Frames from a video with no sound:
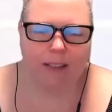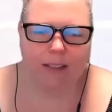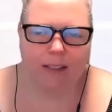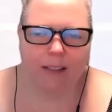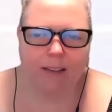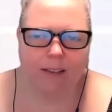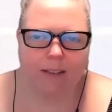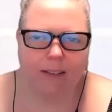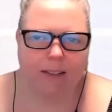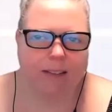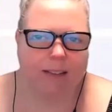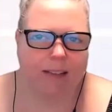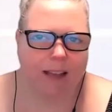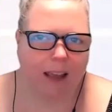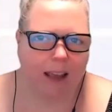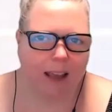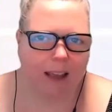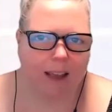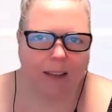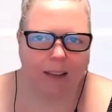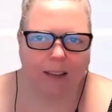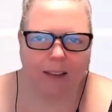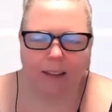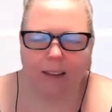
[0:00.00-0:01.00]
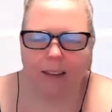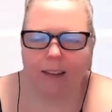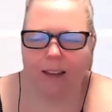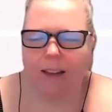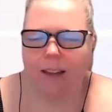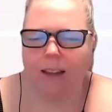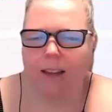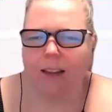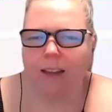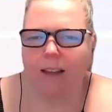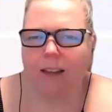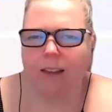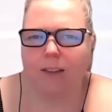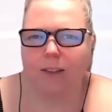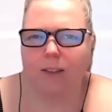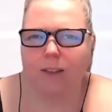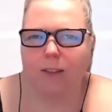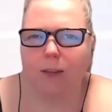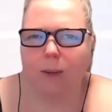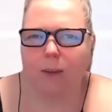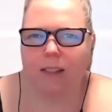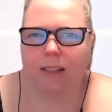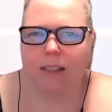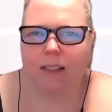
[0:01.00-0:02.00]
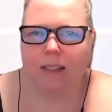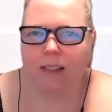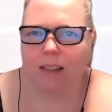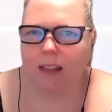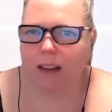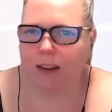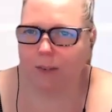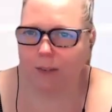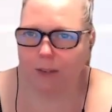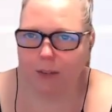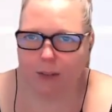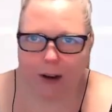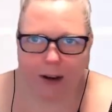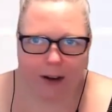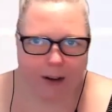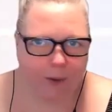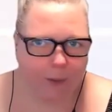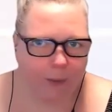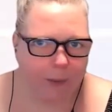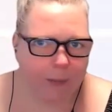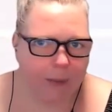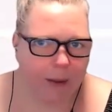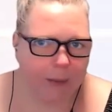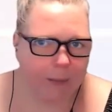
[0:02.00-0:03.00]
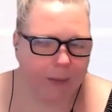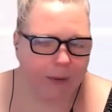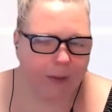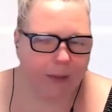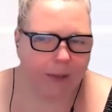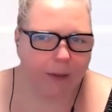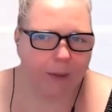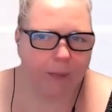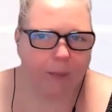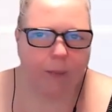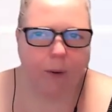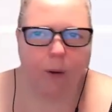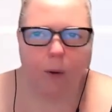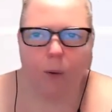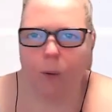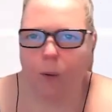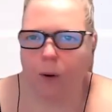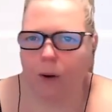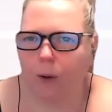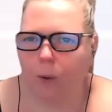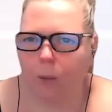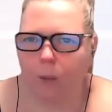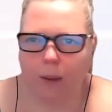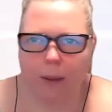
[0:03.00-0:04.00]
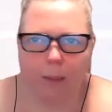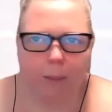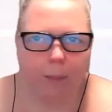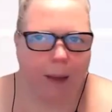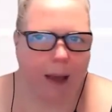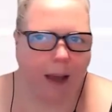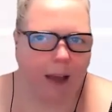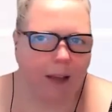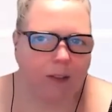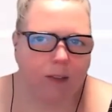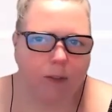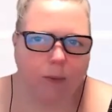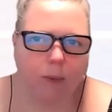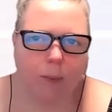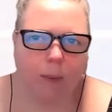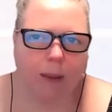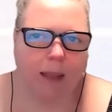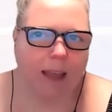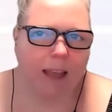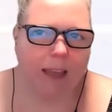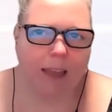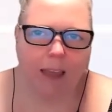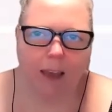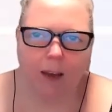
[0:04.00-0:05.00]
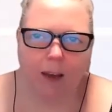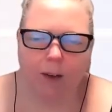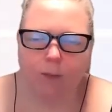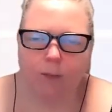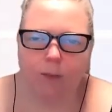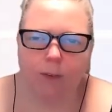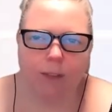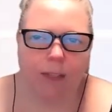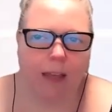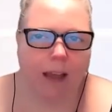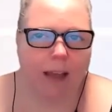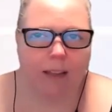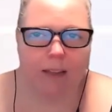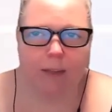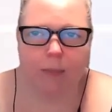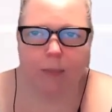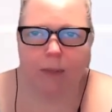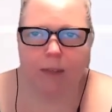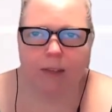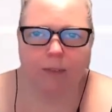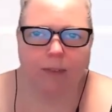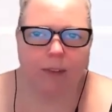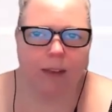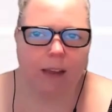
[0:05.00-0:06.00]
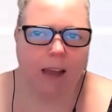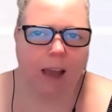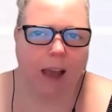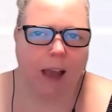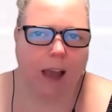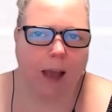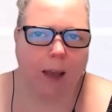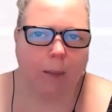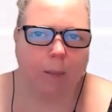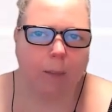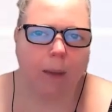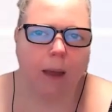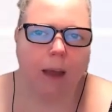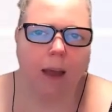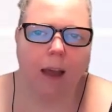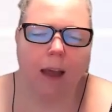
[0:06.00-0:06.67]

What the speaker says: single day. So instead of trying to remember them or going back to my account for that specific app,